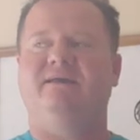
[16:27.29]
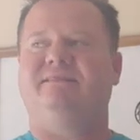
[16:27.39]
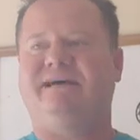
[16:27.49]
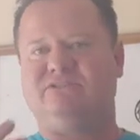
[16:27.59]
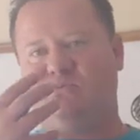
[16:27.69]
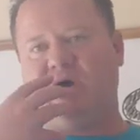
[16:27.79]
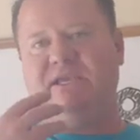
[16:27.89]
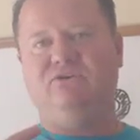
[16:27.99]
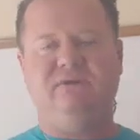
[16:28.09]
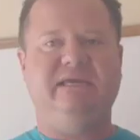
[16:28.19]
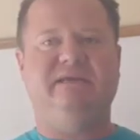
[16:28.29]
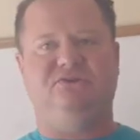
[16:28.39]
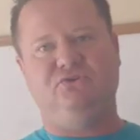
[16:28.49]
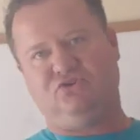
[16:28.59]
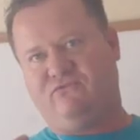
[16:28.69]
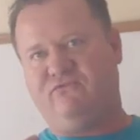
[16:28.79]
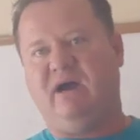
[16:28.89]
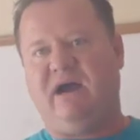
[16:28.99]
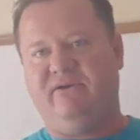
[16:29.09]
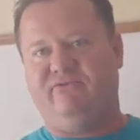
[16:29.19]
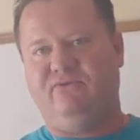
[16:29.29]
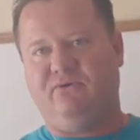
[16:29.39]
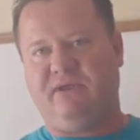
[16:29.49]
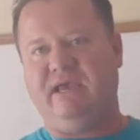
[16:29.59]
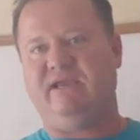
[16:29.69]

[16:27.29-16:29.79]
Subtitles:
That's why you need it to survive, okay?